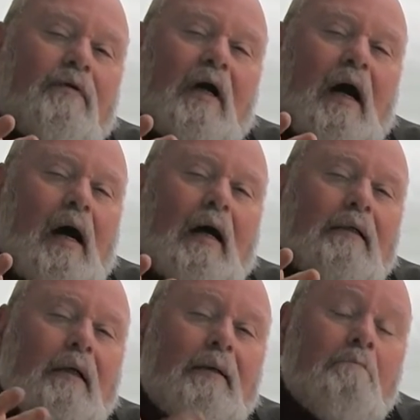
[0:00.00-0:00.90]
of
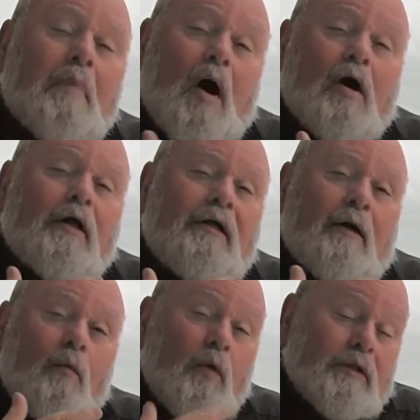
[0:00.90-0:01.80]
God imparting
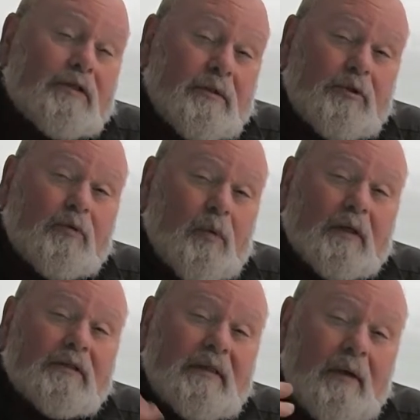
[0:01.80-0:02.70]
a wisdom to
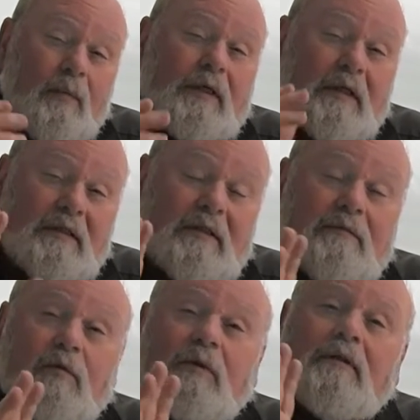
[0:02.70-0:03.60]
us that we can
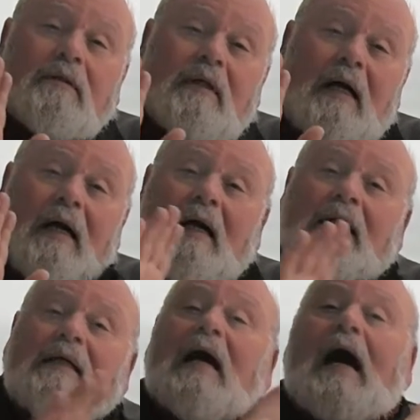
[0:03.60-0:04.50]
live with.
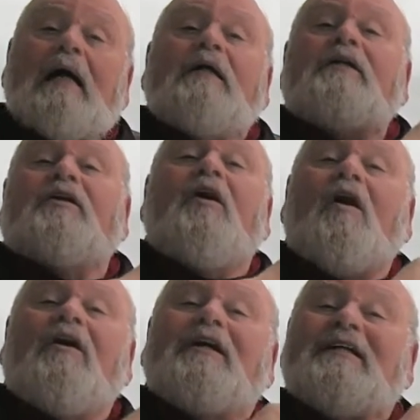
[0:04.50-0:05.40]
God is
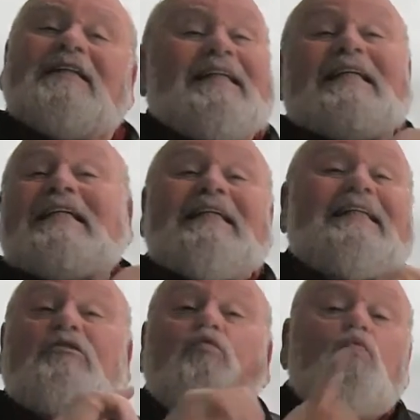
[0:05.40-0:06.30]
calling us in
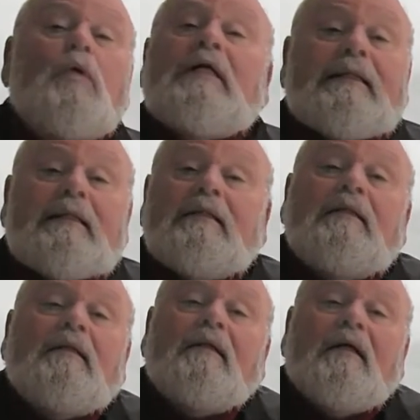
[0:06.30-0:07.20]
this
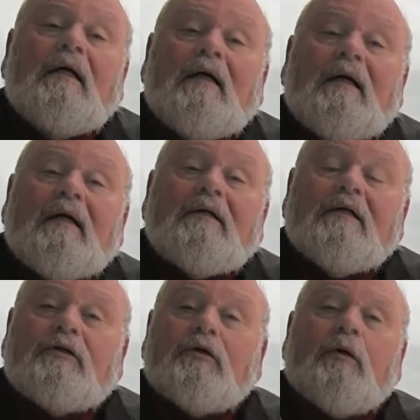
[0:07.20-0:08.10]
wind
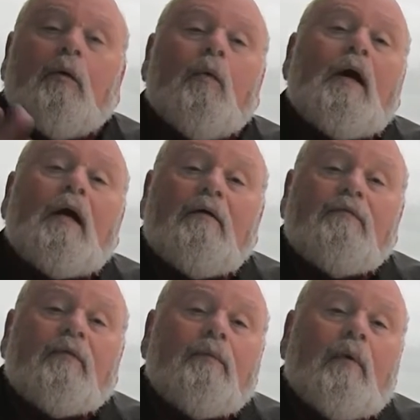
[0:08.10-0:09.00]
to turn away
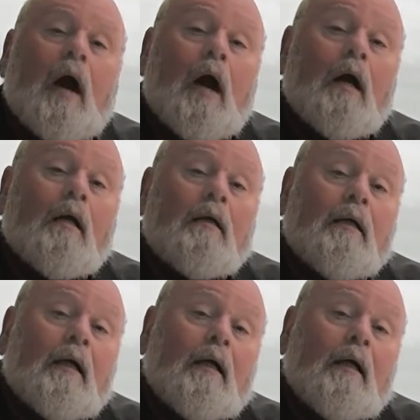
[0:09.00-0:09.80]
from our